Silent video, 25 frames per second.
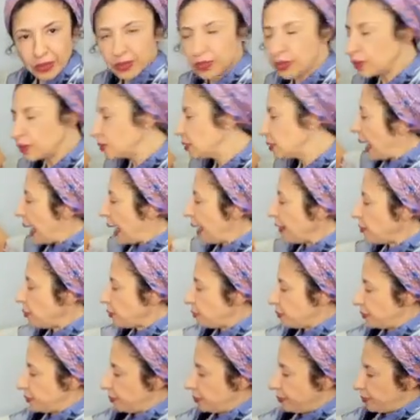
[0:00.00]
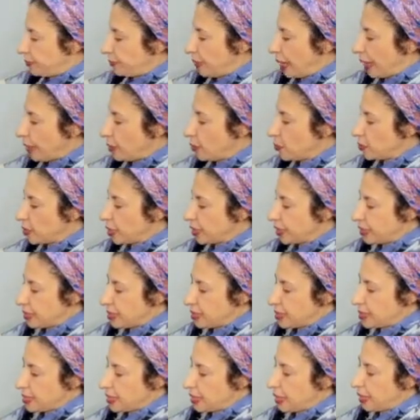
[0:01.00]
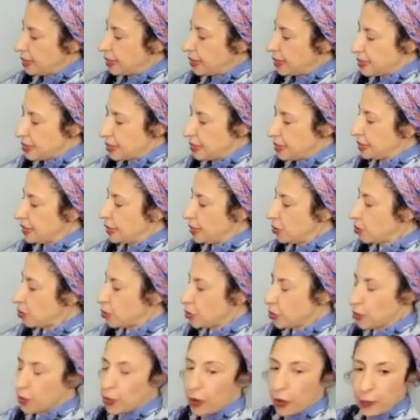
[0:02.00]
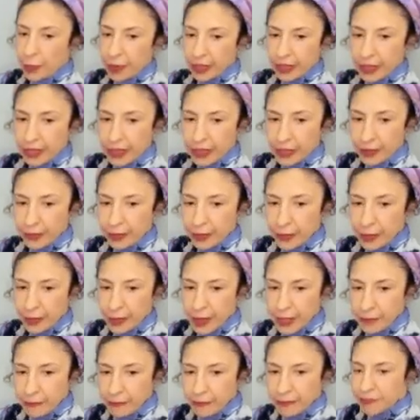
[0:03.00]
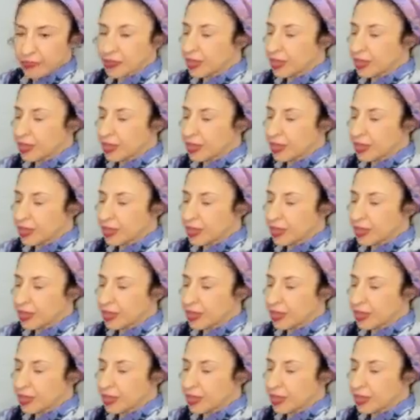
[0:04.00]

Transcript: You know, I wore this, and there's a little too open here for me.